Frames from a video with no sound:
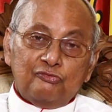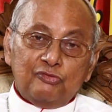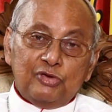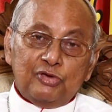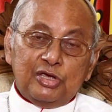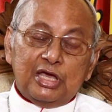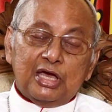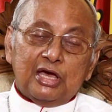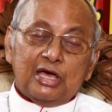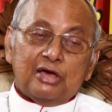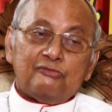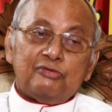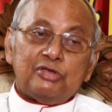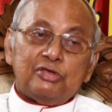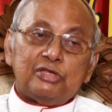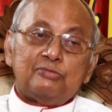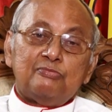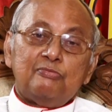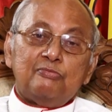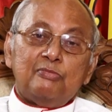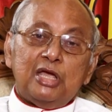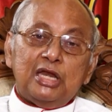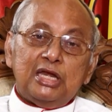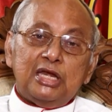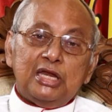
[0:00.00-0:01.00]
We are with
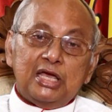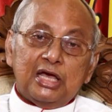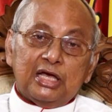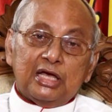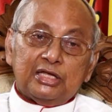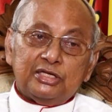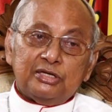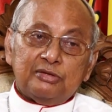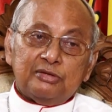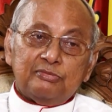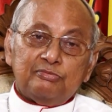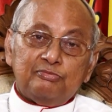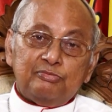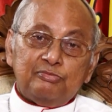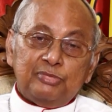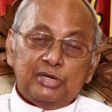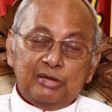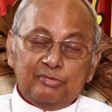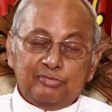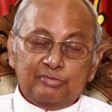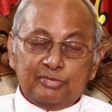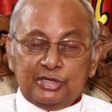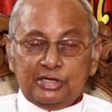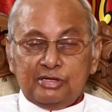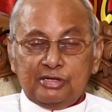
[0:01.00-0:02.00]
many other
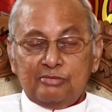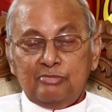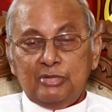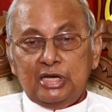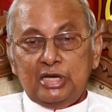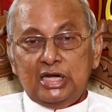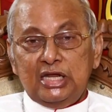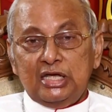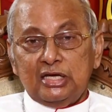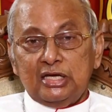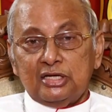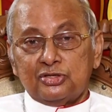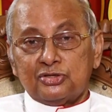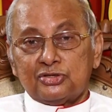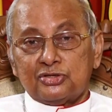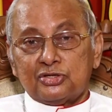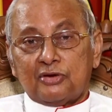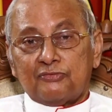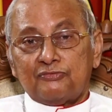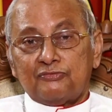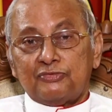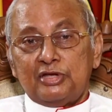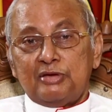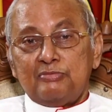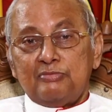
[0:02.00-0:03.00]
people, millions
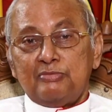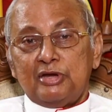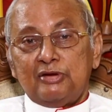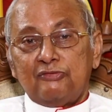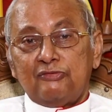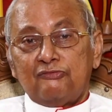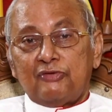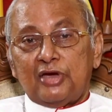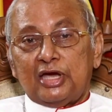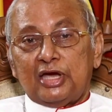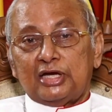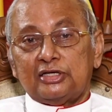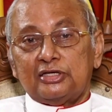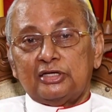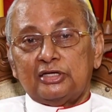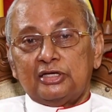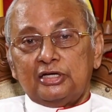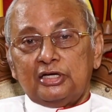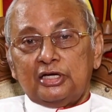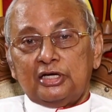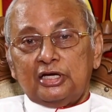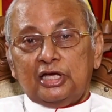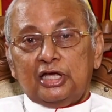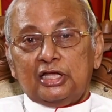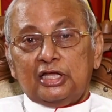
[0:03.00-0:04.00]
of them in fact.
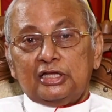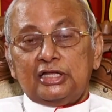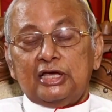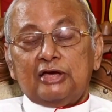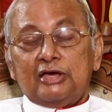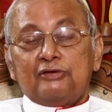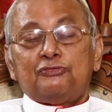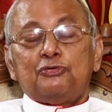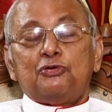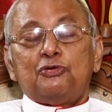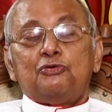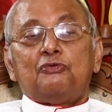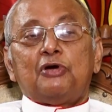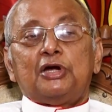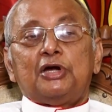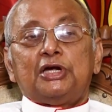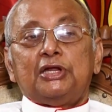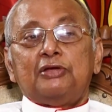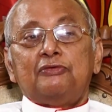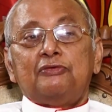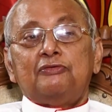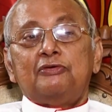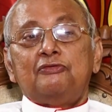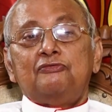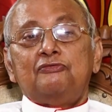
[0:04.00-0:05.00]
Therefore,
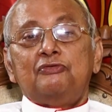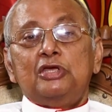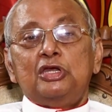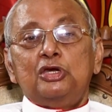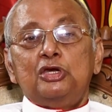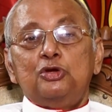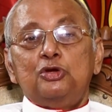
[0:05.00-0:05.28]
whatever we